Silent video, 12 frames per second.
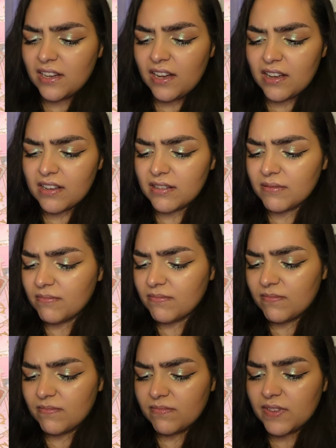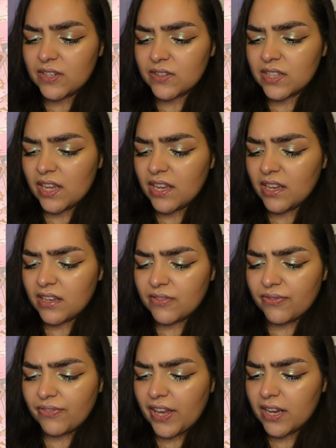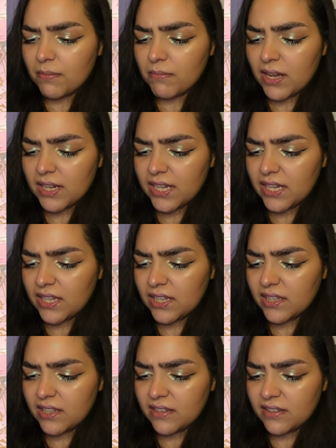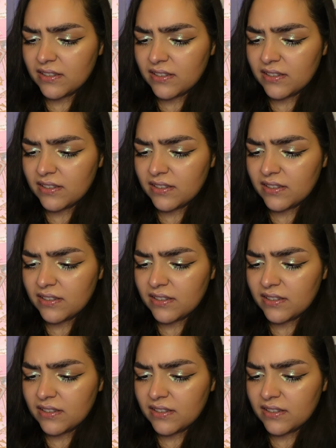Um, there's like fake money.